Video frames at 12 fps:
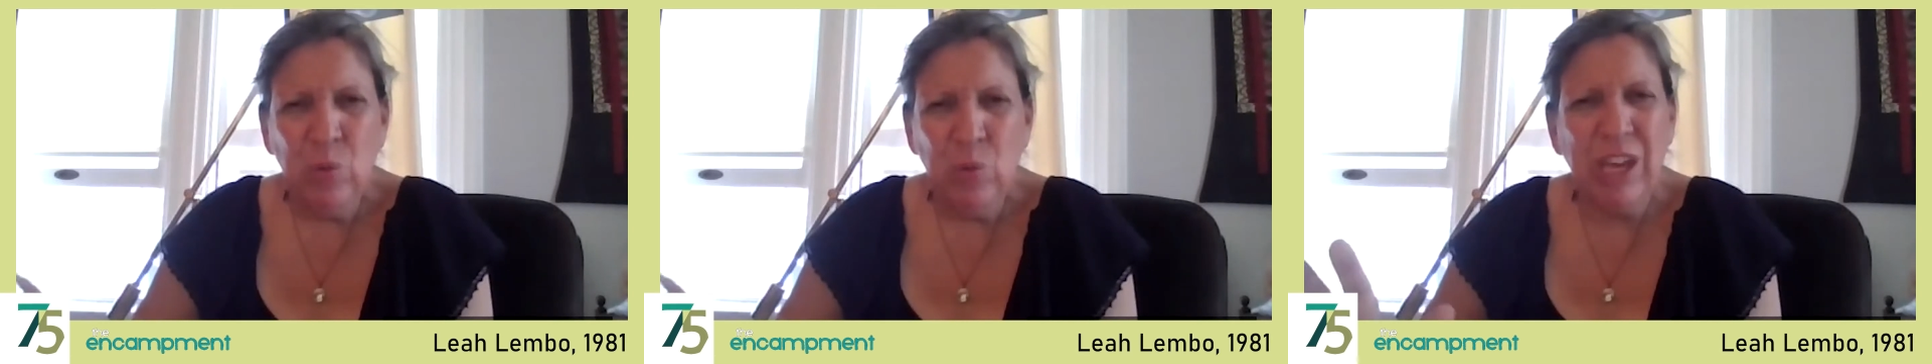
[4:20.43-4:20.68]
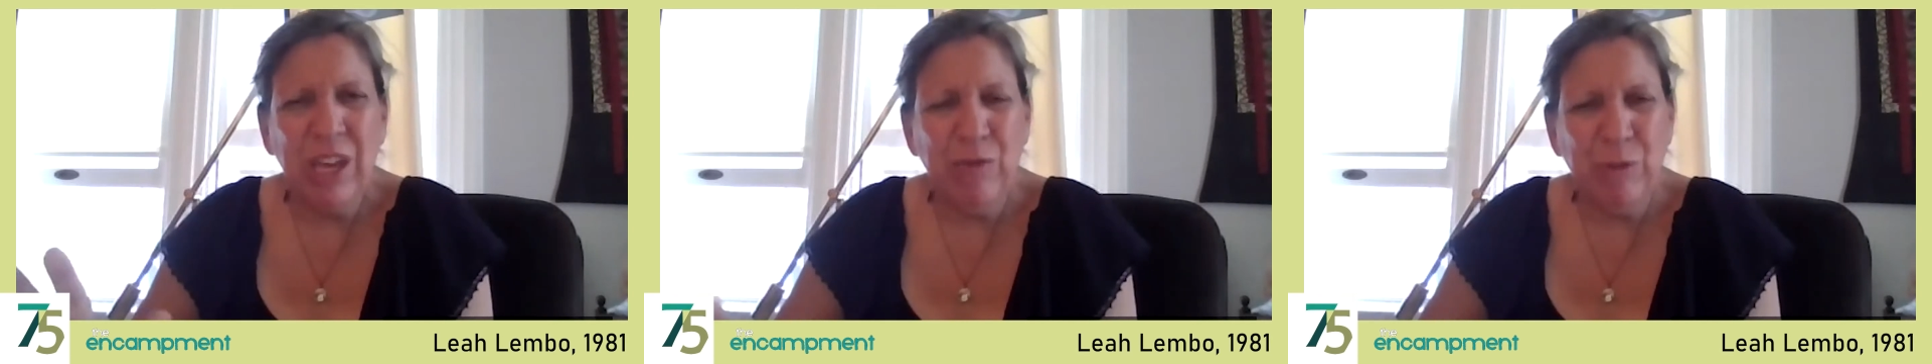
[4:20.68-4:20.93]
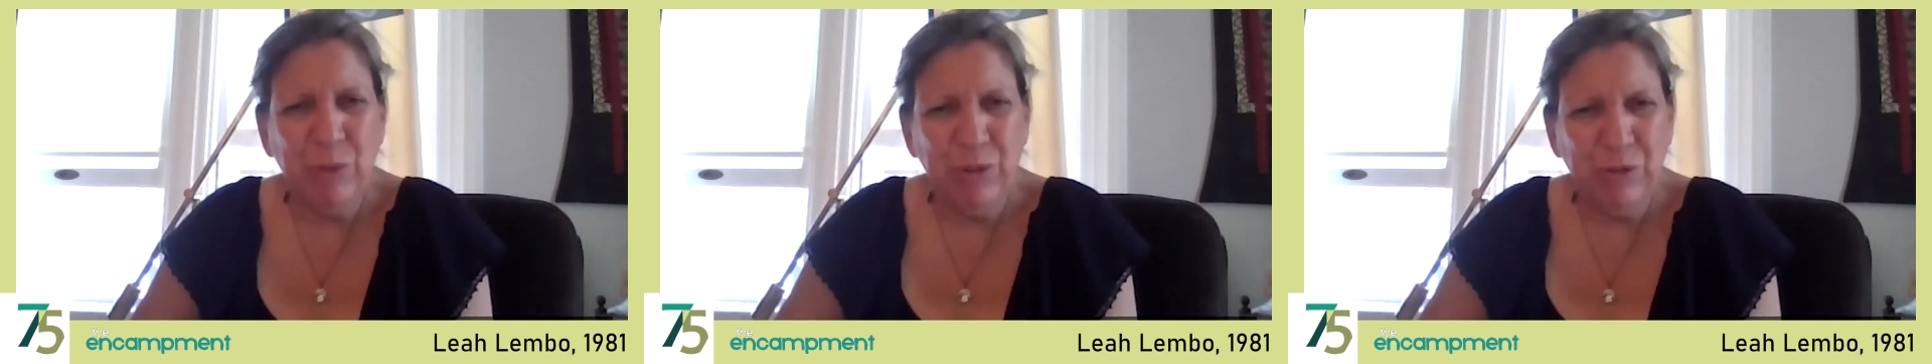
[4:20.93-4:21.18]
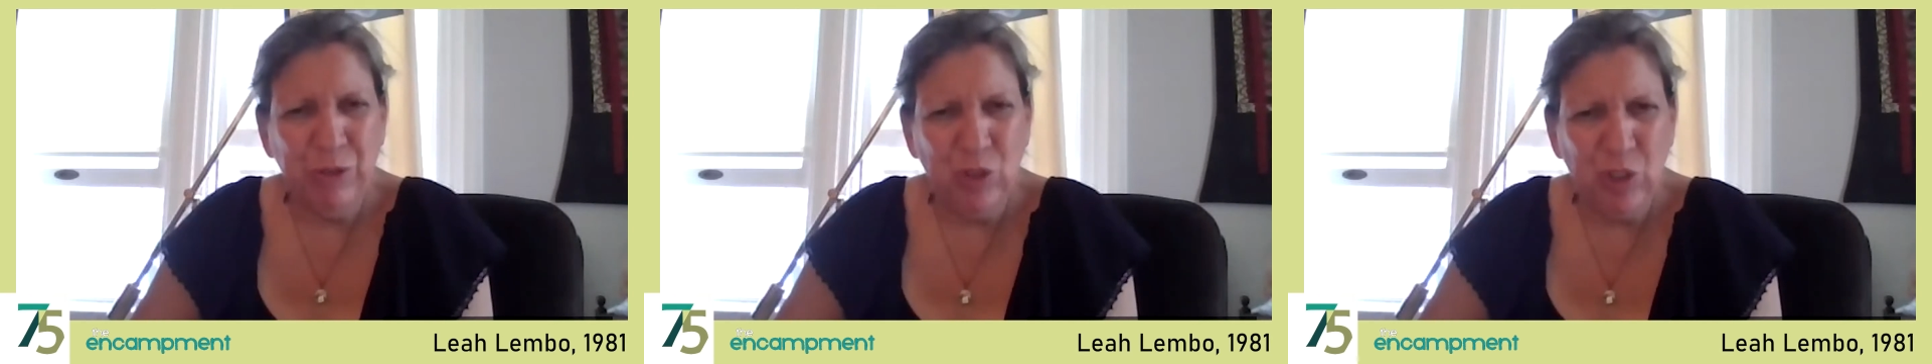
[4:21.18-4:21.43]
We came from
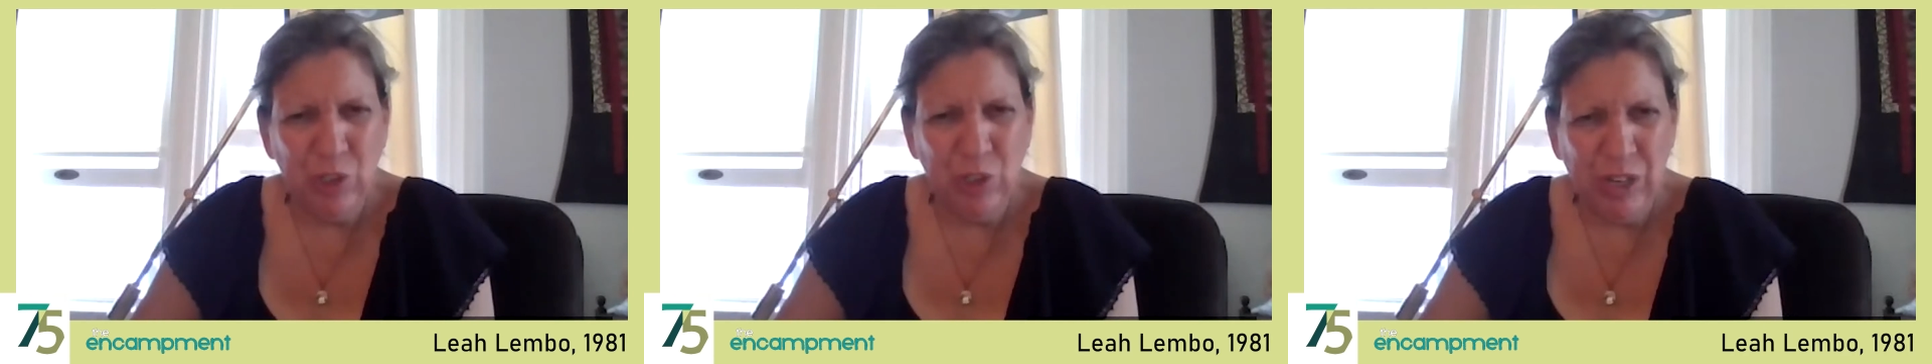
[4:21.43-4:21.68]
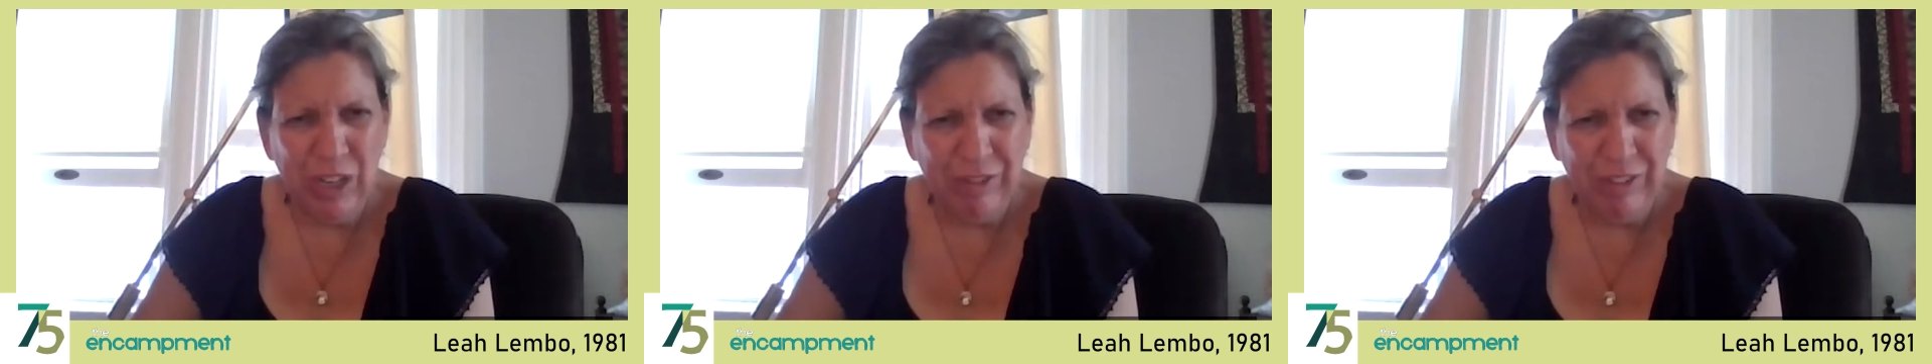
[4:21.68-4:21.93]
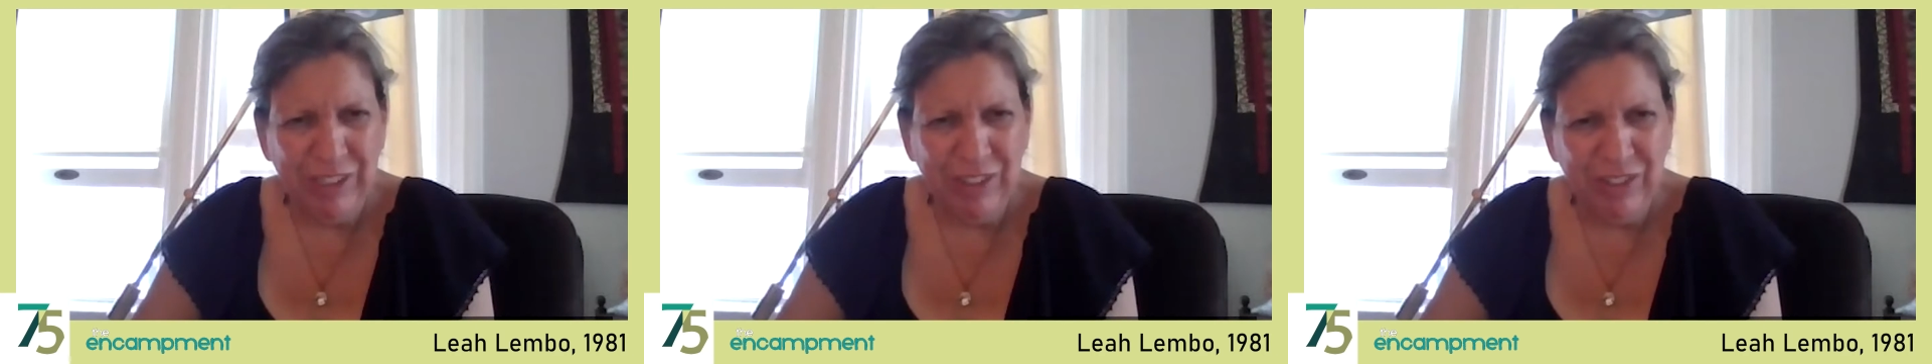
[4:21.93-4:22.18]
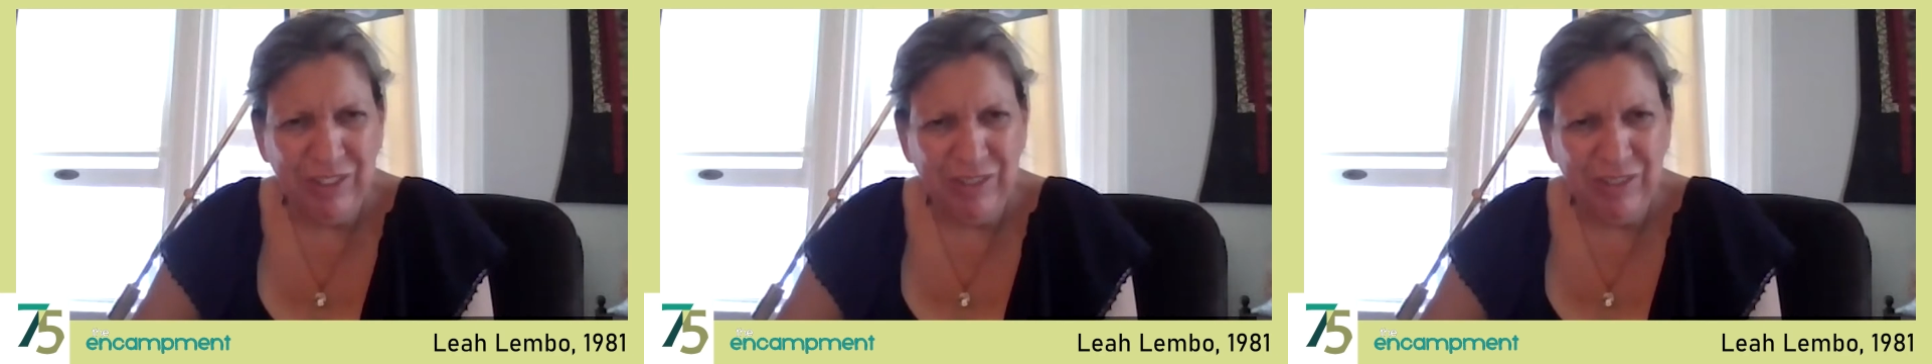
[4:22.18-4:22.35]
different geographic